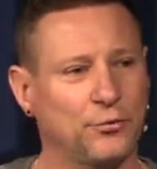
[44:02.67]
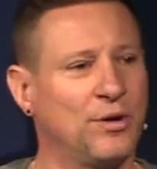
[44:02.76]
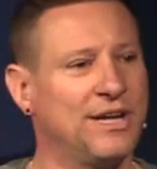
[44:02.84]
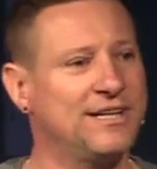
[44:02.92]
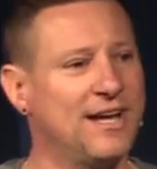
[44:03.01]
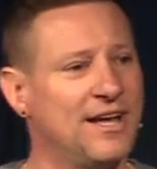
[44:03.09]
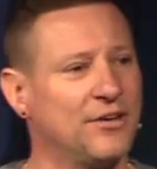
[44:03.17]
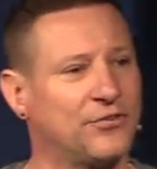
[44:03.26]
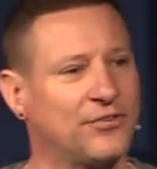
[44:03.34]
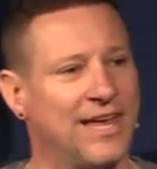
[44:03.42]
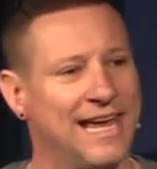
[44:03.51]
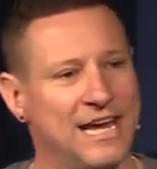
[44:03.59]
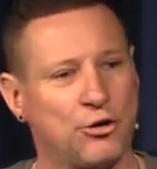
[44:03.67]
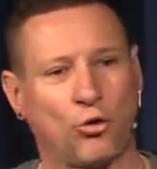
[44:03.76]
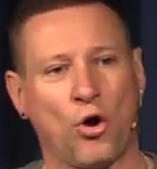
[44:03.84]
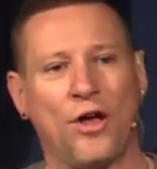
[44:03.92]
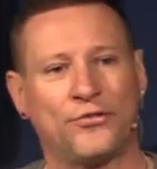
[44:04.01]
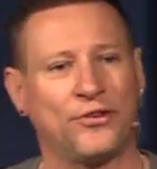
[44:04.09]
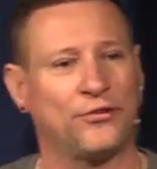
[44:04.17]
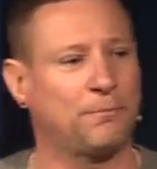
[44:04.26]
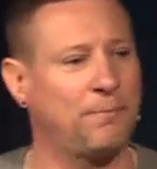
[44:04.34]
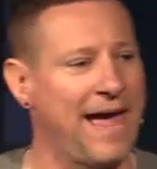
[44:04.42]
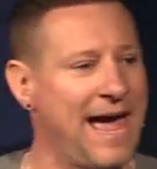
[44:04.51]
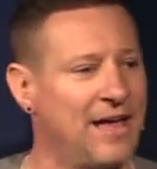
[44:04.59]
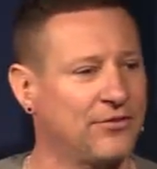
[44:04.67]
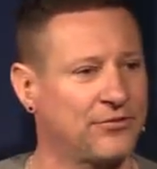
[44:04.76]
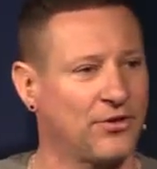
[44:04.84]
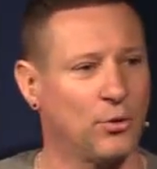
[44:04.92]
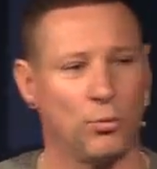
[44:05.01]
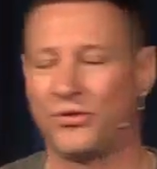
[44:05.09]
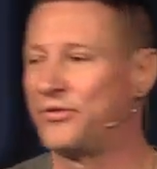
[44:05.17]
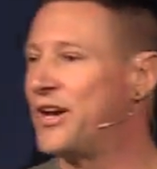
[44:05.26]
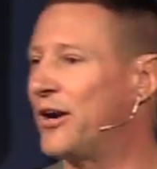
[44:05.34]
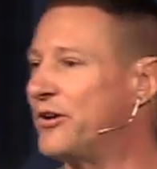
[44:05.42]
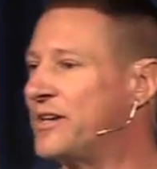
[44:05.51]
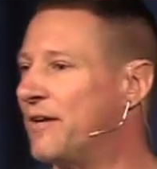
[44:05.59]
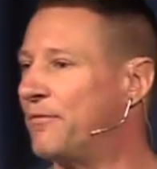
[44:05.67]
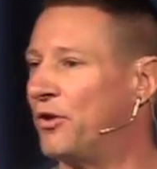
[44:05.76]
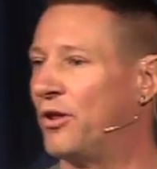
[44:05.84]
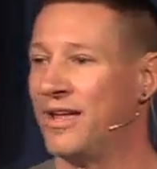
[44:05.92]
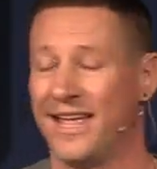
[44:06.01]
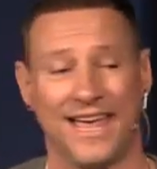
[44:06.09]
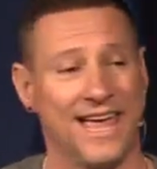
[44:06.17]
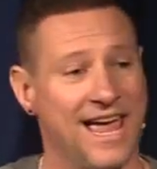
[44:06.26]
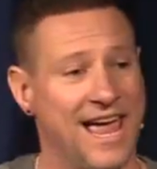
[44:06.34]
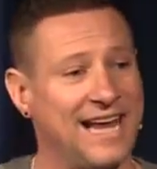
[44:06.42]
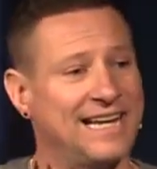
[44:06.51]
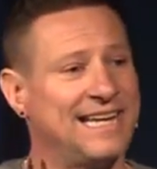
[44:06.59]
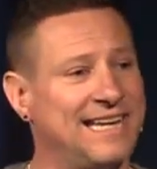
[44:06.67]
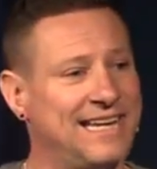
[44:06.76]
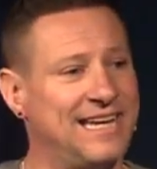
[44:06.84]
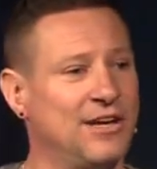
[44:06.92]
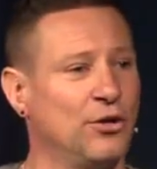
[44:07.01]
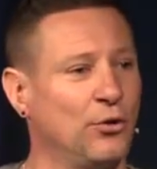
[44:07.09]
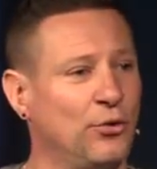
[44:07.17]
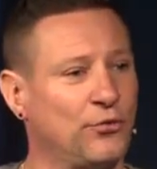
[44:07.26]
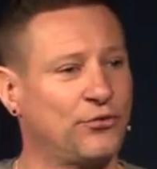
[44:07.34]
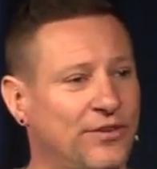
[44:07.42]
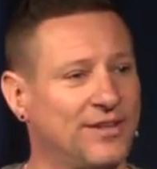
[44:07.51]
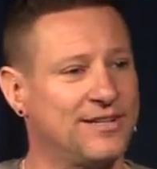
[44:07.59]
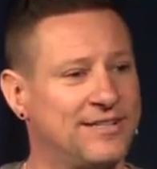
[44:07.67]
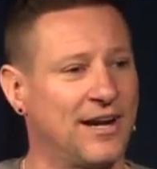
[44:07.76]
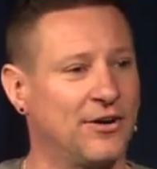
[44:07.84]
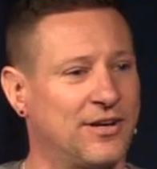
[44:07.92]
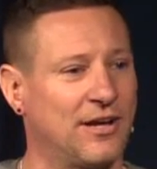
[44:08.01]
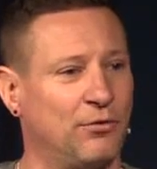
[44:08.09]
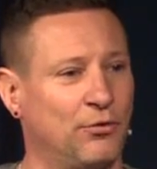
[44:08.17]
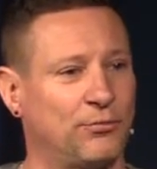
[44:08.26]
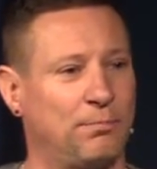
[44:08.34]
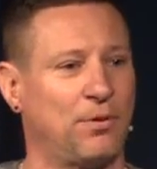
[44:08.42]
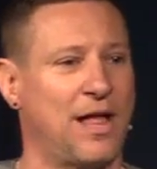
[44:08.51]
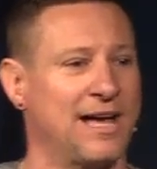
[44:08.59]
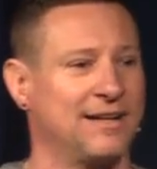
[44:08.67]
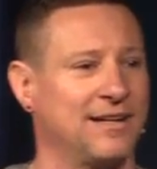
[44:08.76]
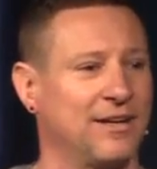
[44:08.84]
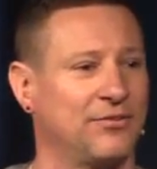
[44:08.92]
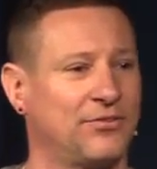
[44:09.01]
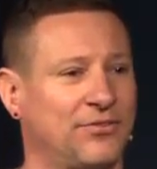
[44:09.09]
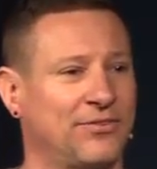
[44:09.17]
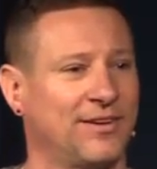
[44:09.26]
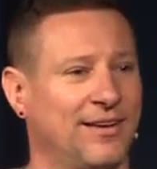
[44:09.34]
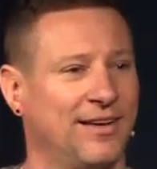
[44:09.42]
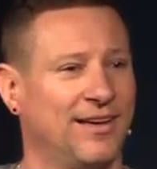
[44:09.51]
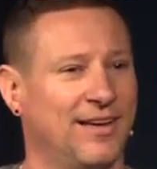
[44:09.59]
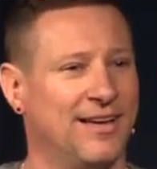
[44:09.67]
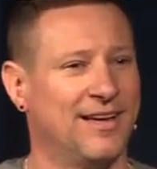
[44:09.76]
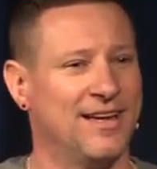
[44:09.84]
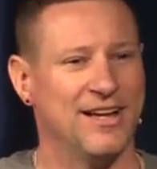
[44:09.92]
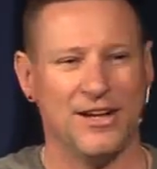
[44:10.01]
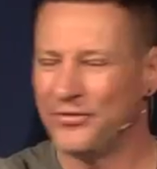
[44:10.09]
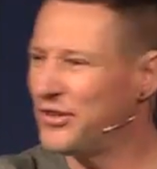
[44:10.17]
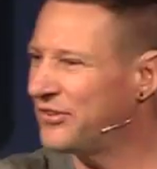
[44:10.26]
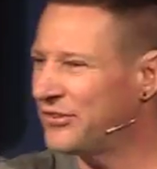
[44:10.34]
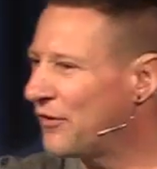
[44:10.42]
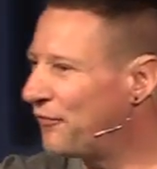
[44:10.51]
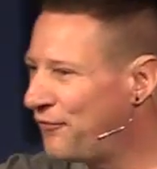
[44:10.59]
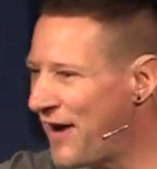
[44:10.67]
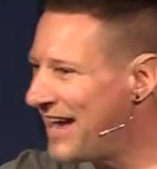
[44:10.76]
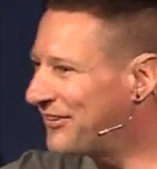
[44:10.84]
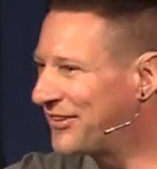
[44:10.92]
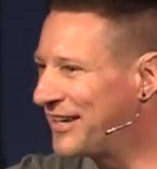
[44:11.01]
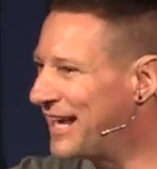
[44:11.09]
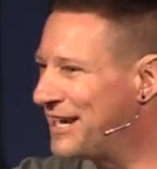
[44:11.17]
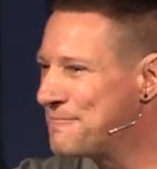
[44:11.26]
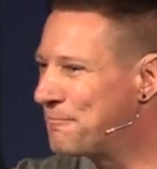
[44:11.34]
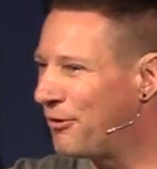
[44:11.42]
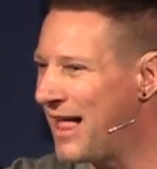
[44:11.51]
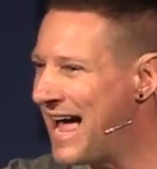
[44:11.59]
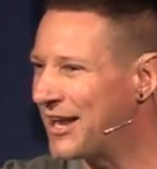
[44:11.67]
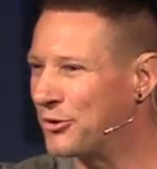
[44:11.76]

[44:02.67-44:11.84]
what he does? He crosses paths with Daredevil, and he heals Daredevil's blindness. This is a fascinating plot,